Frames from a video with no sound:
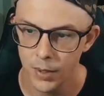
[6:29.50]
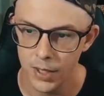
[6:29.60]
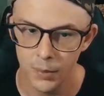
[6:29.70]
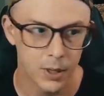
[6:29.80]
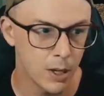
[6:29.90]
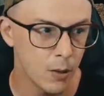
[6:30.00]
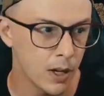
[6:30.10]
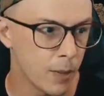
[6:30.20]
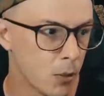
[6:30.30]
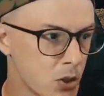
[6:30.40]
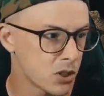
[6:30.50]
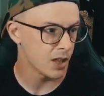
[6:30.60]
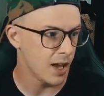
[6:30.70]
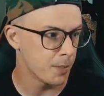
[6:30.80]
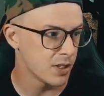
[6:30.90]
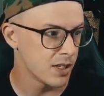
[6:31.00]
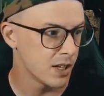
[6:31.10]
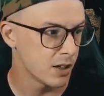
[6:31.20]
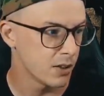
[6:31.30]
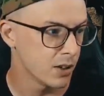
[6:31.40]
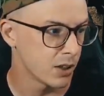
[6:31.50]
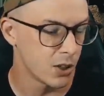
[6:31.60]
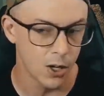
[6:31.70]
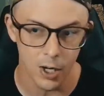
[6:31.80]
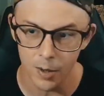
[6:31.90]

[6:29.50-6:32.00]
here we go. We got more slappies here on the curb